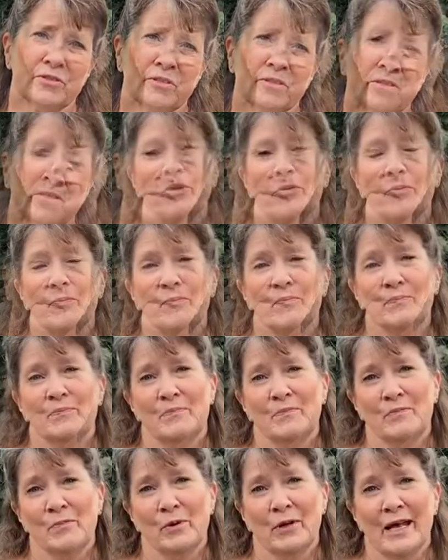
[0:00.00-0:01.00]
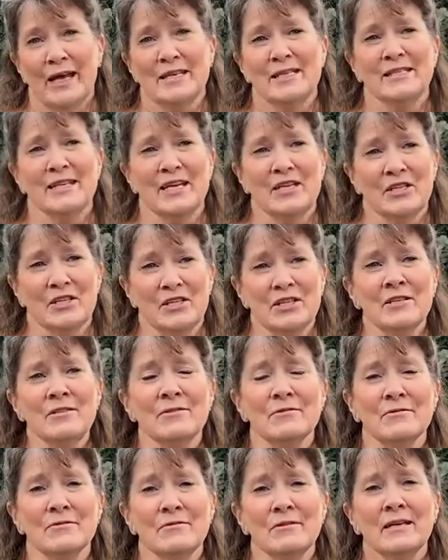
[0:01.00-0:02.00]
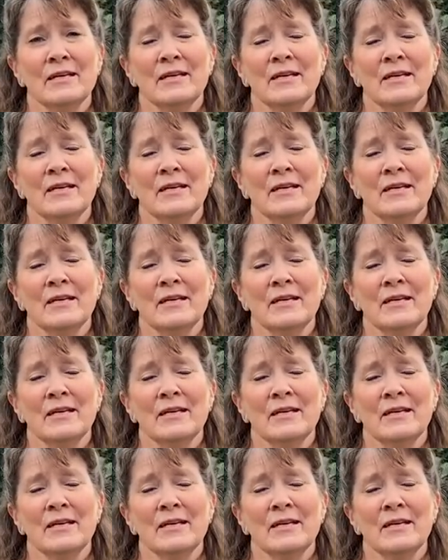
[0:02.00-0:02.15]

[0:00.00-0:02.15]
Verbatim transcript: So what I say to you